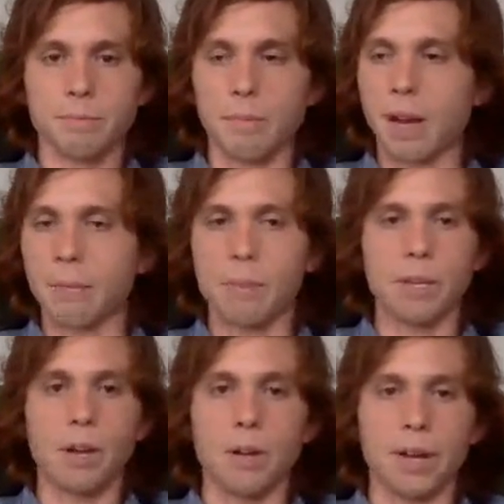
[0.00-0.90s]
my
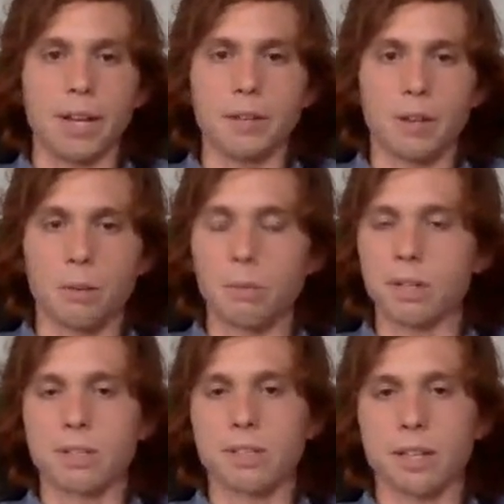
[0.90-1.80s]
be all and end all, but
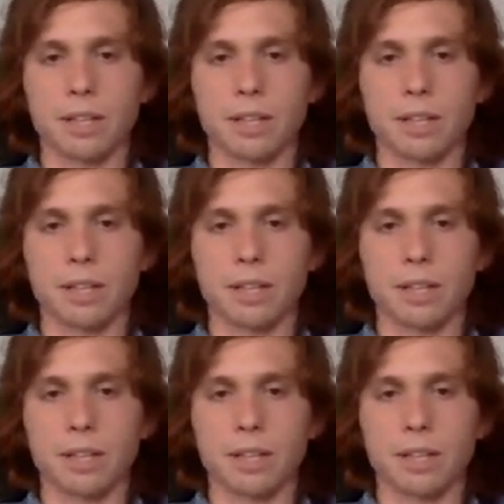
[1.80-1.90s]
it's like